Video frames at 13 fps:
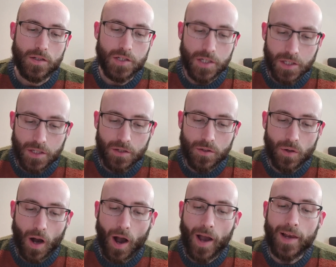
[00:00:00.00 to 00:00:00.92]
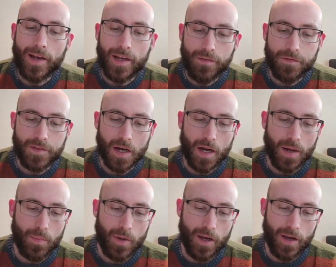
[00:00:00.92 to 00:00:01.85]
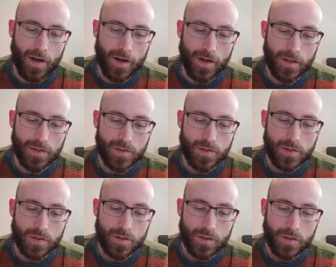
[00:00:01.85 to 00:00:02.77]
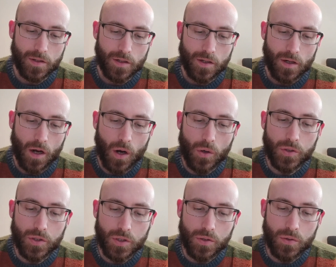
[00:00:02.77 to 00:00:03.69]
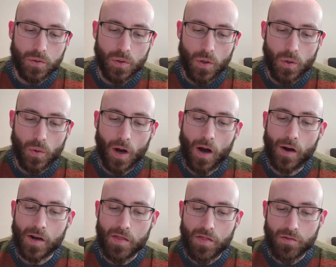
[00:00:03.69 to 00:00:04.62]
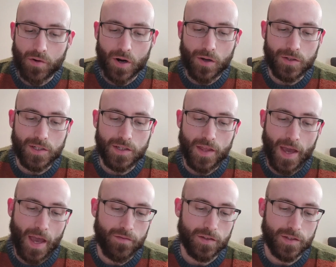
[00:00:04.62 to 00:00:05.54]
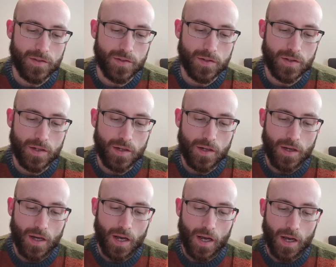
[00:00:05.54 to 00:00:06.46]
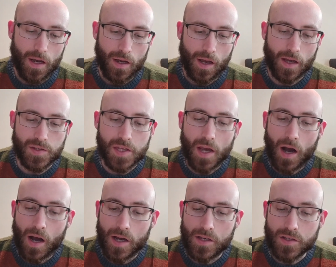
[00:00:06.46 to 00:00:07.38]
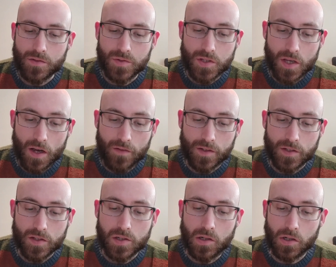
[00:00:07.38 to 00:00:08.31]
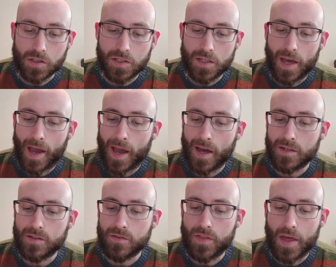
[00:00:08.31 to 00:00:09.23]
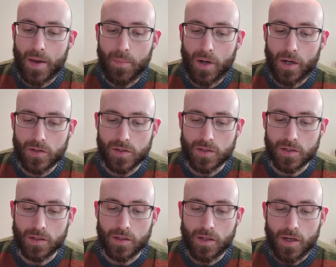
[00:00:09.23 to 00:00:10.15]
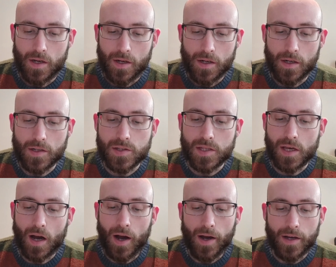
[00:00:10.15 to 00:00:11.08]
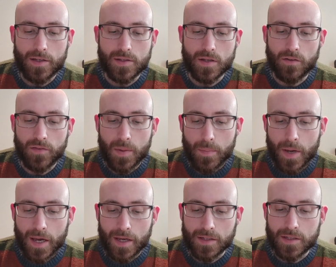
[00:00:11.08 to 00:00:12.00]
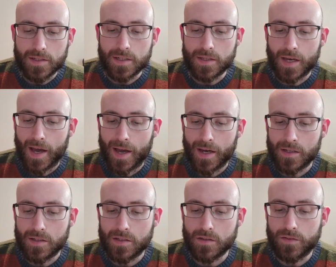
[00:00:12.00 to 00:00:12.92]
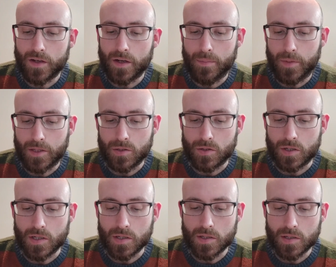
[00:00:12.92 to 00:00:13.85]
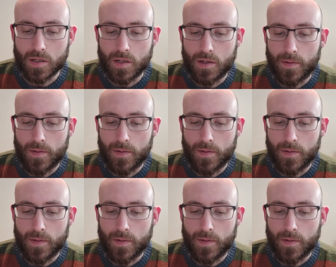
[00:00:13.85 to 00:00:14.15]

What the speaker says: To you I lift up my eyes, O you who are enthroned in the heavens. As the eyes of servants look to the hand of their master, as the eyes of a maid to the hand of her mistress,